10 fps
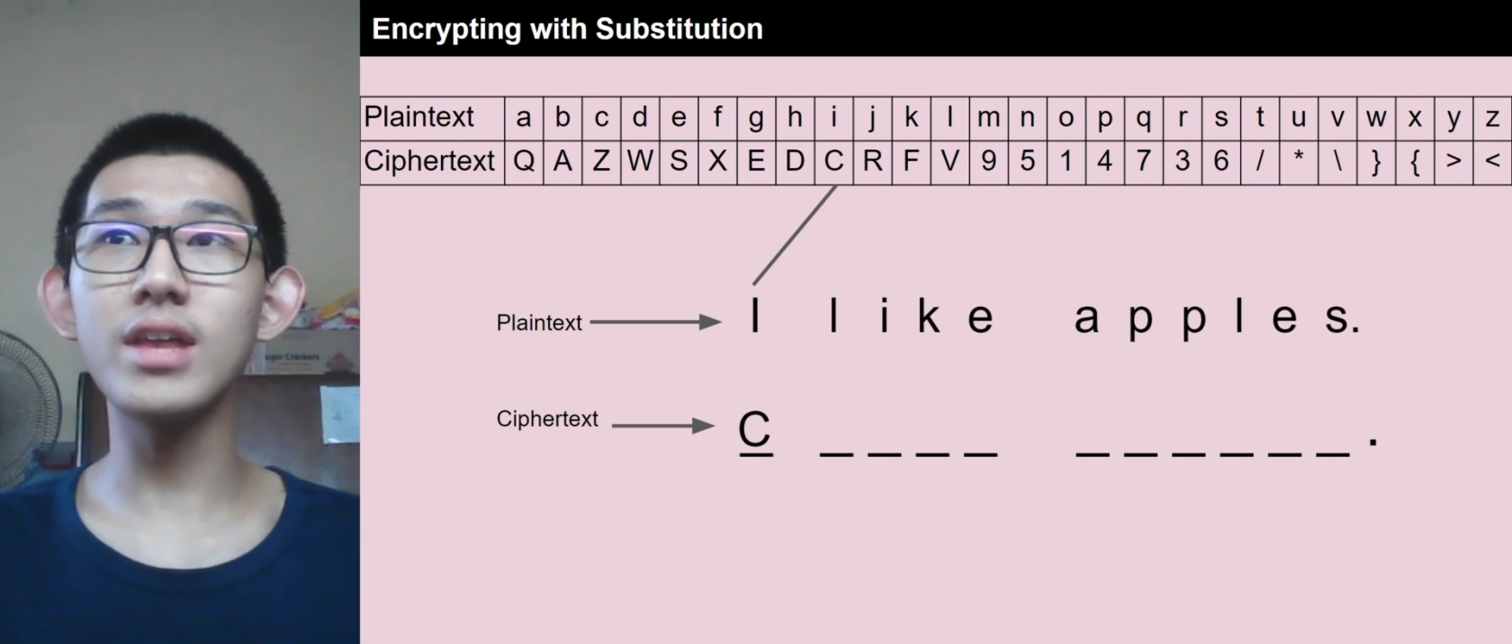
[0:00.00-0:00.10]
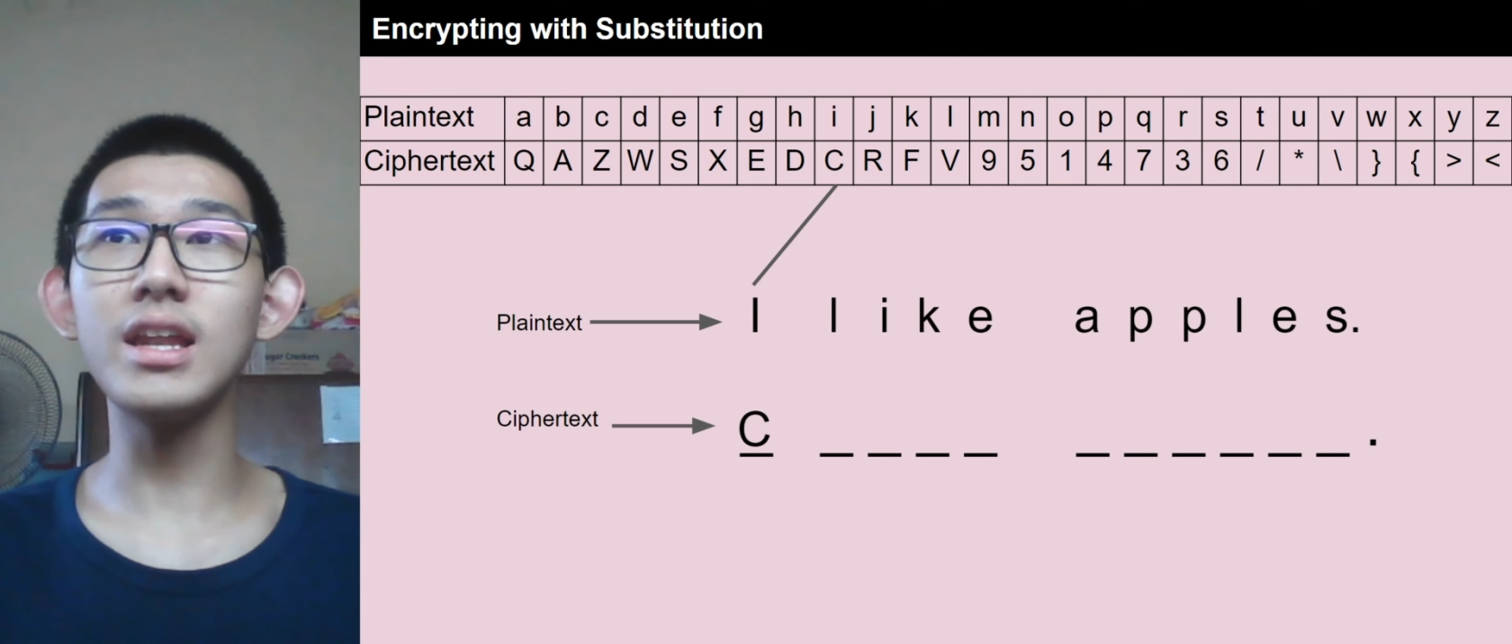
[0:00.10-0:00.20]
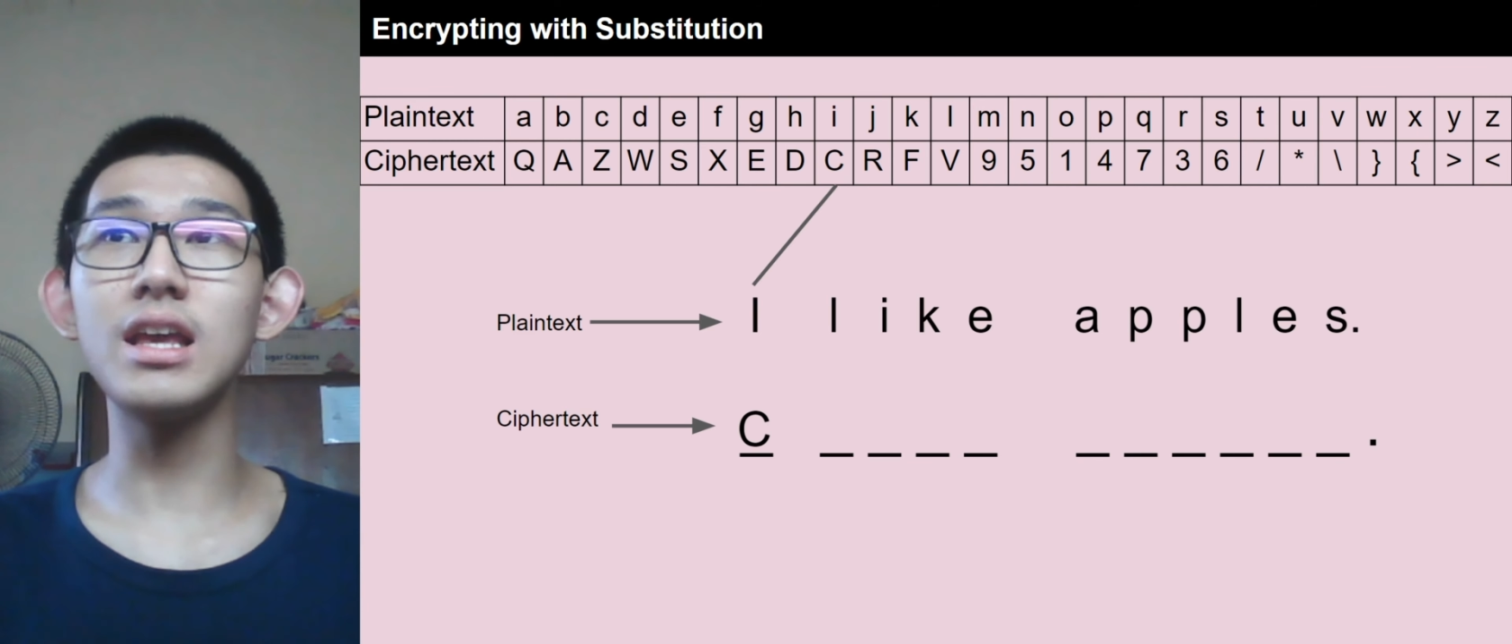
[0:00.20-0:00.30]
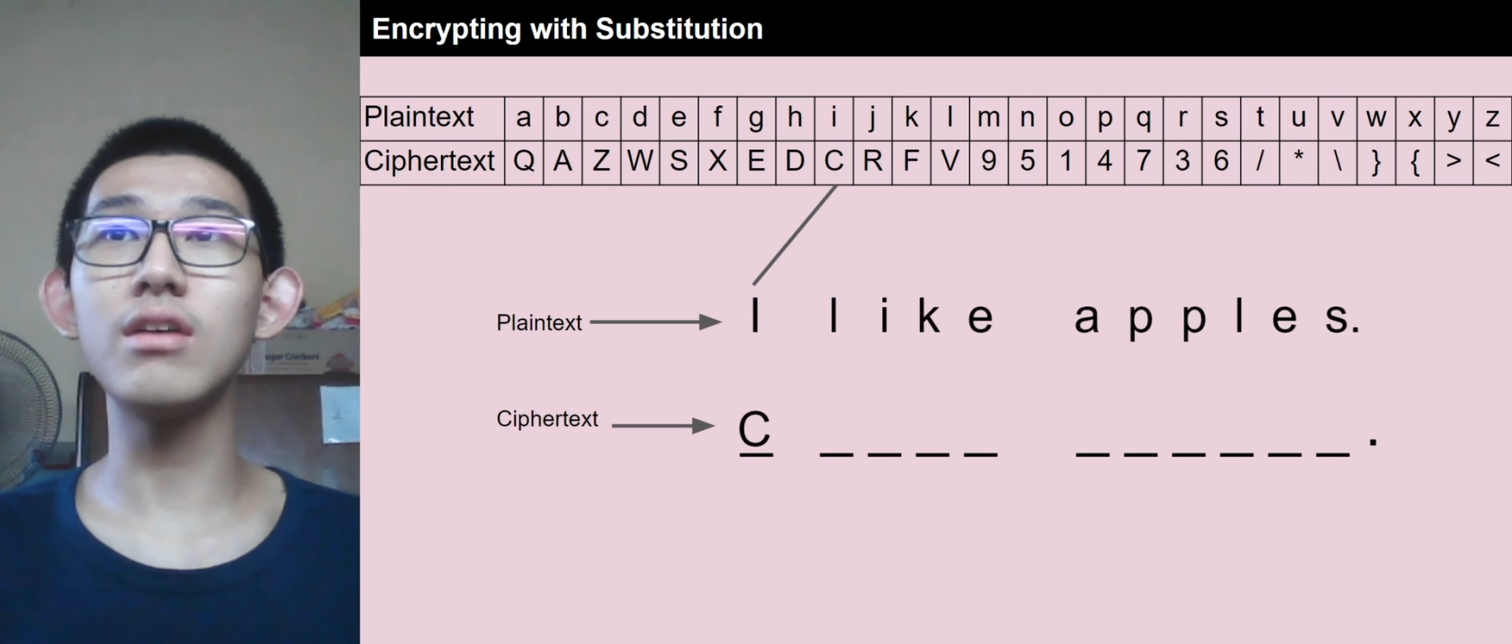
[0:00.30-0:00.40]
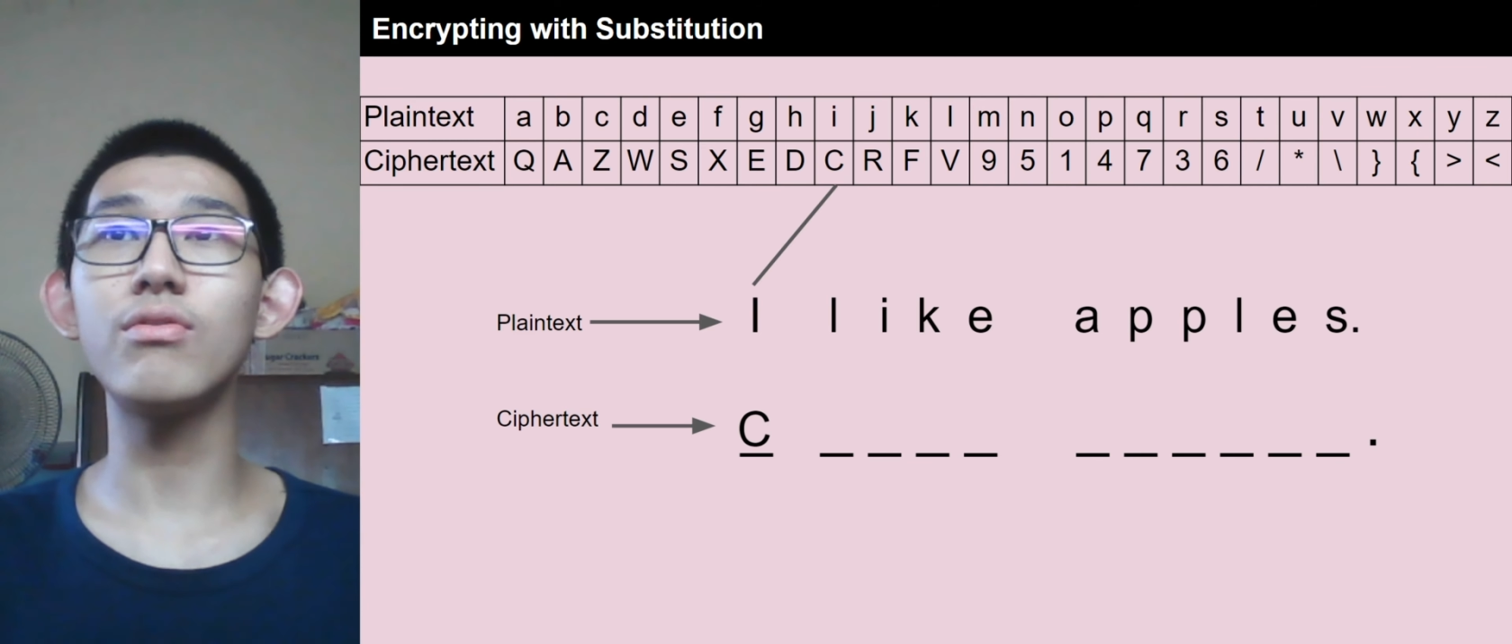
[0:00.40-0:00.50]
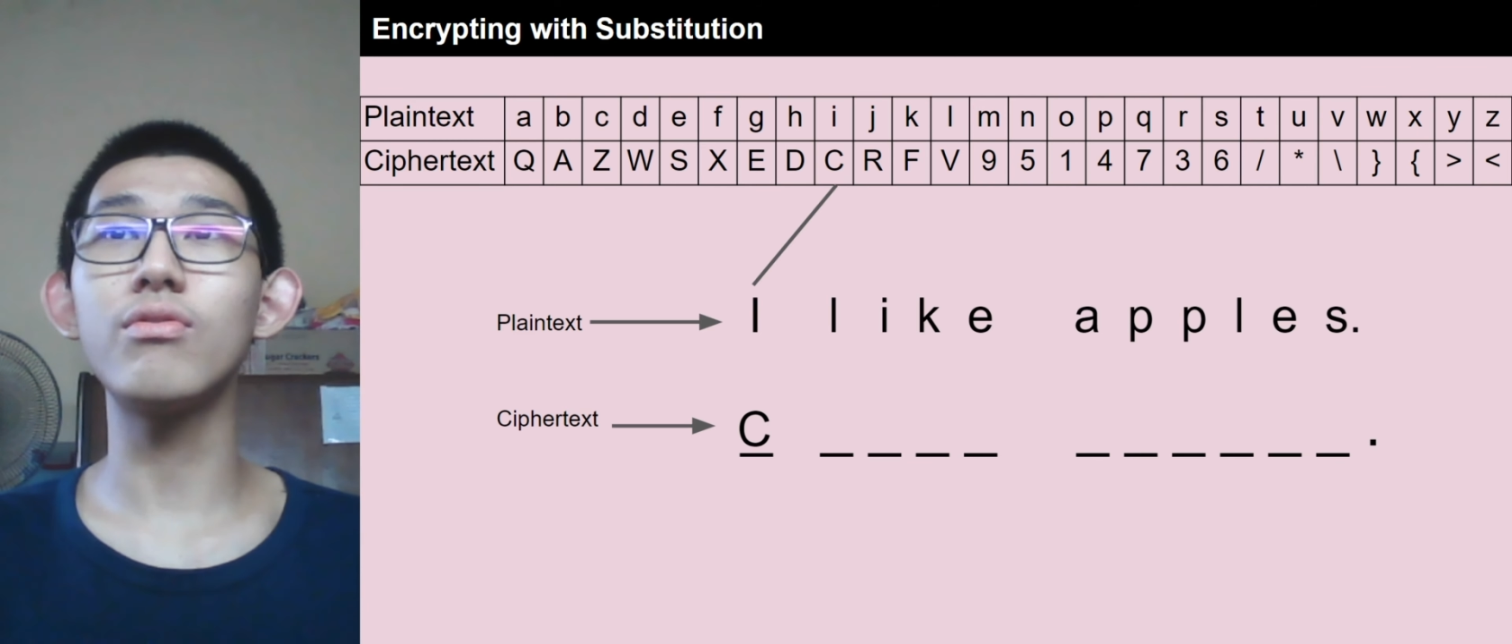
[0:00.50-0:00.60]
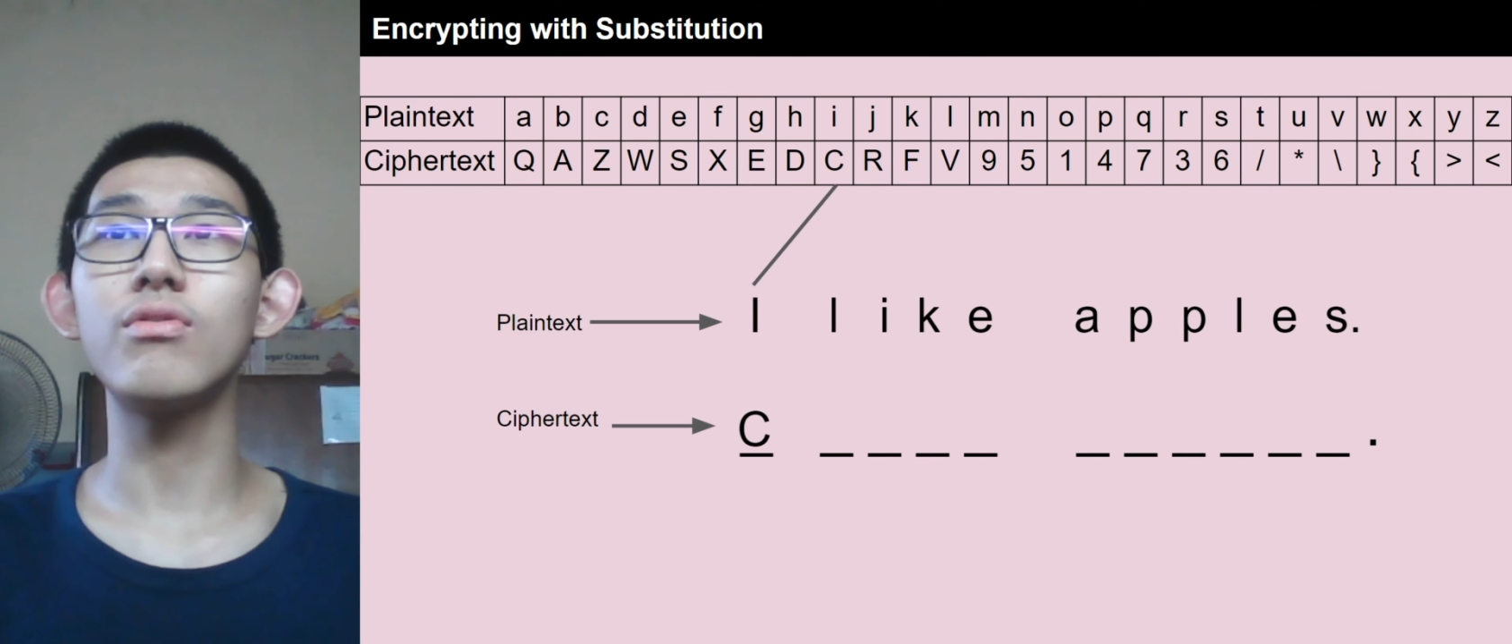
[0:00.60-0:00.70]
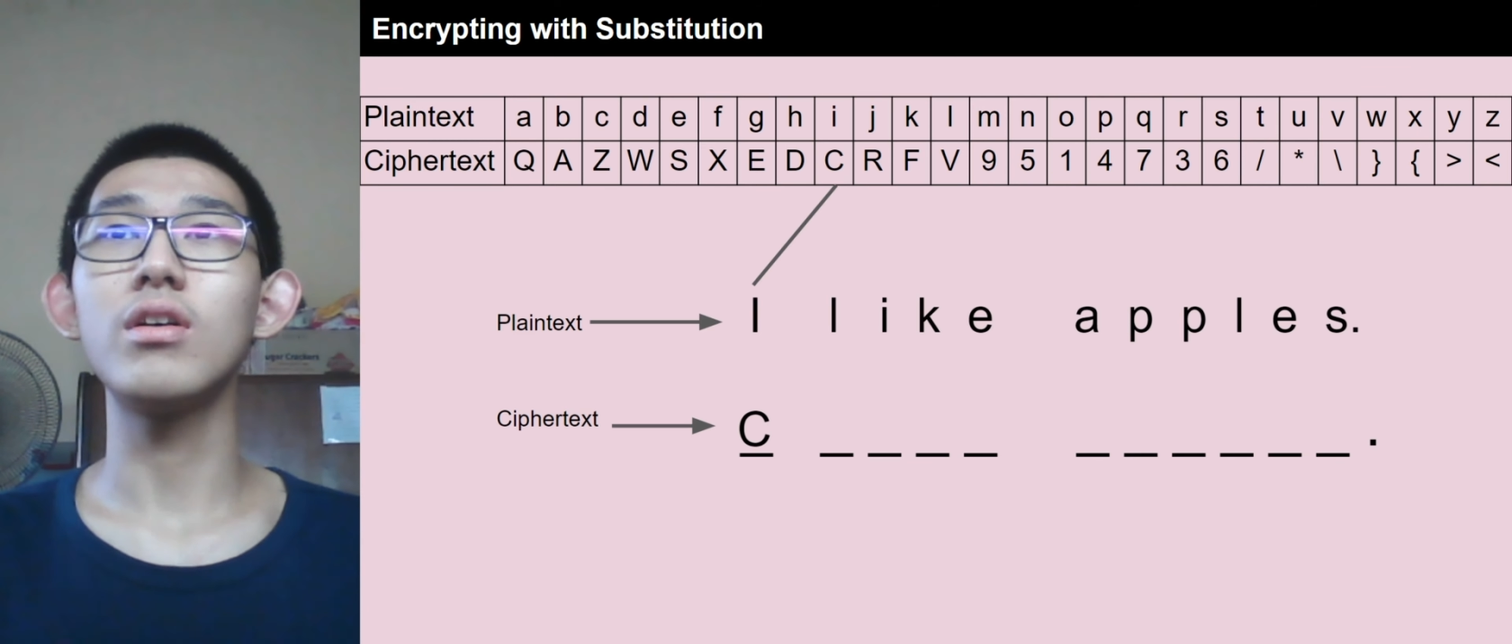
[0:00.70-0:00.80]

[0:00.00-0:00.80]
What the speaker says: that if